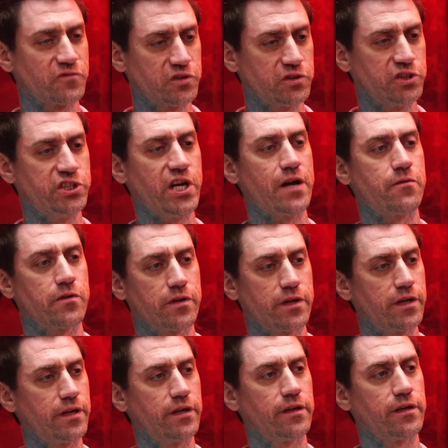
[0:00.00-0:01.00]

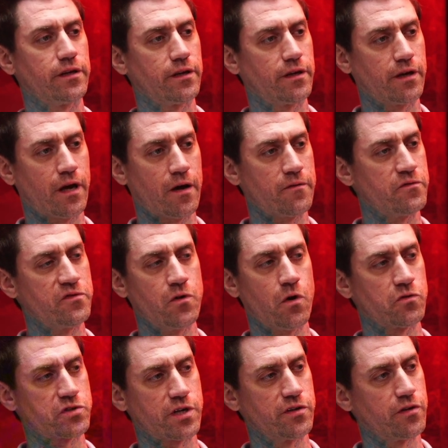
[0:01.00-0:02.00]
generally no
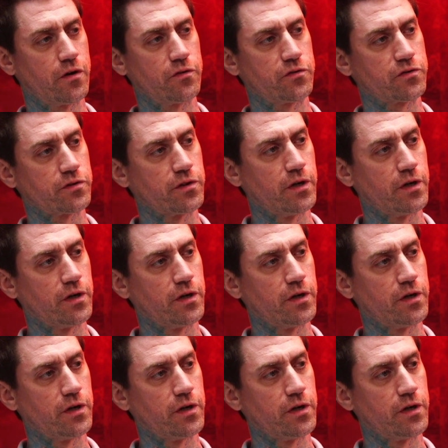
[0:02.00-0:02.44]
skin tones.